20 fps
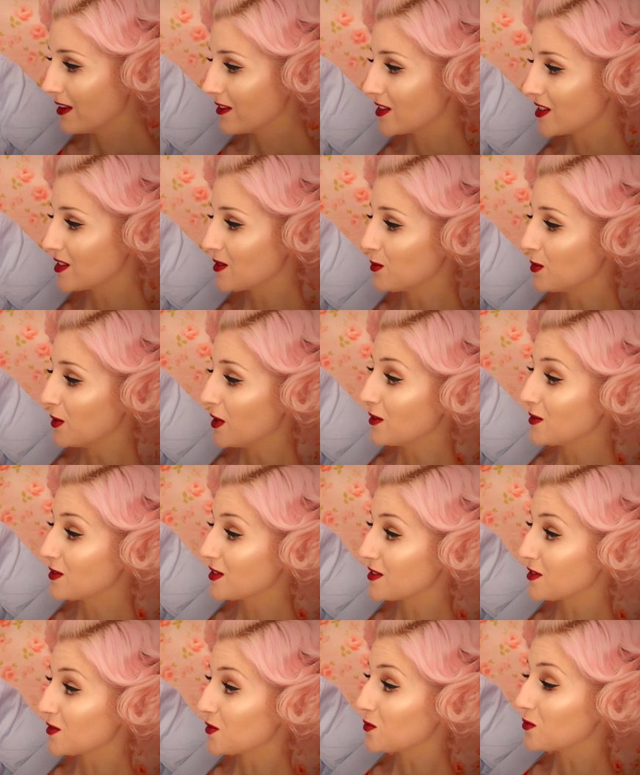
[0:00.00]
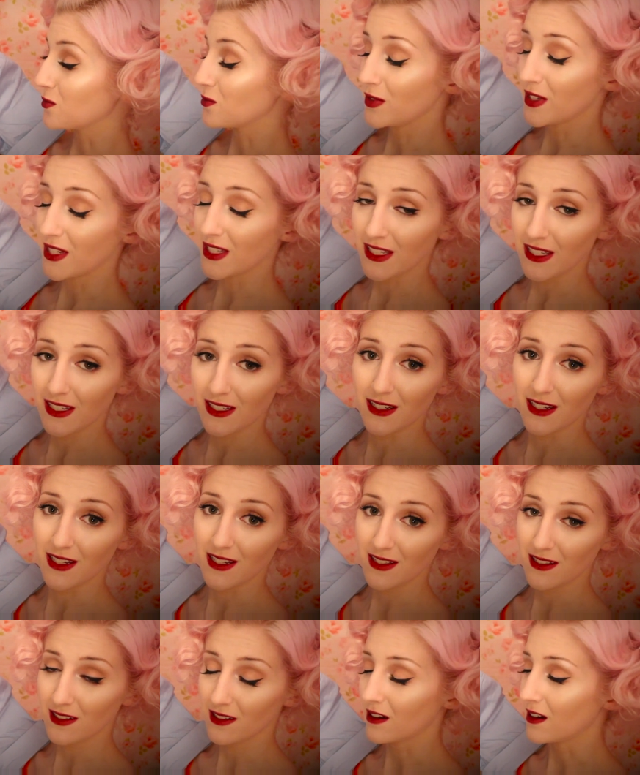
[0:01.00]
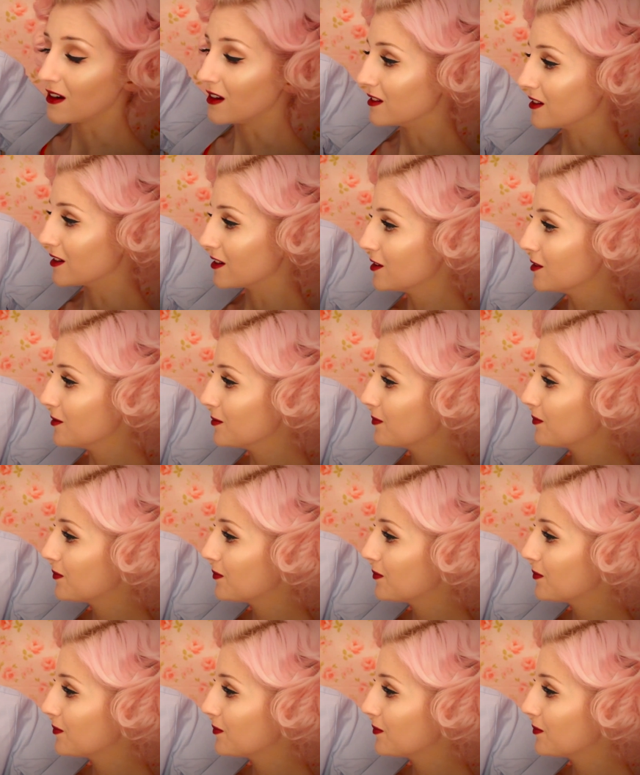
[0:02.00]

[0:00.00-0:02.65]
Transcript: This blouse is a really nice collar,